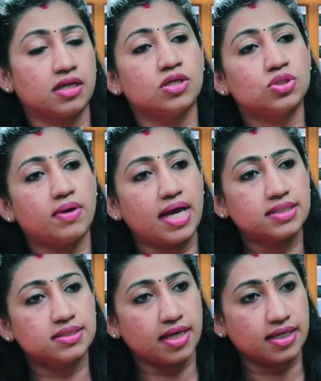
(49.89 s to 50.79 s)
So as
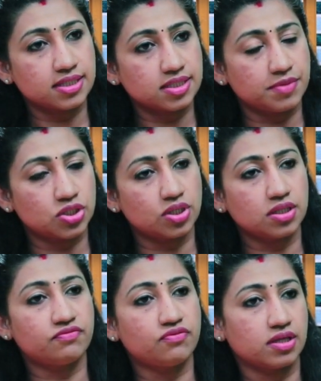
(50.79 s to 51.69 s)
the egg is maturing, the
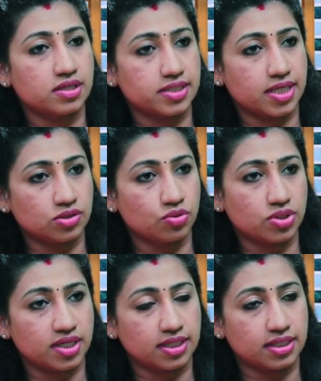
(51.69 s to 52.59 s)
follicle size goes on
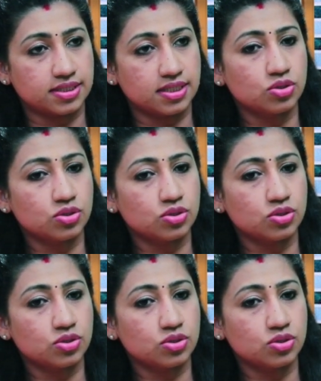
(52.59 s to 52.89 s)
increasing.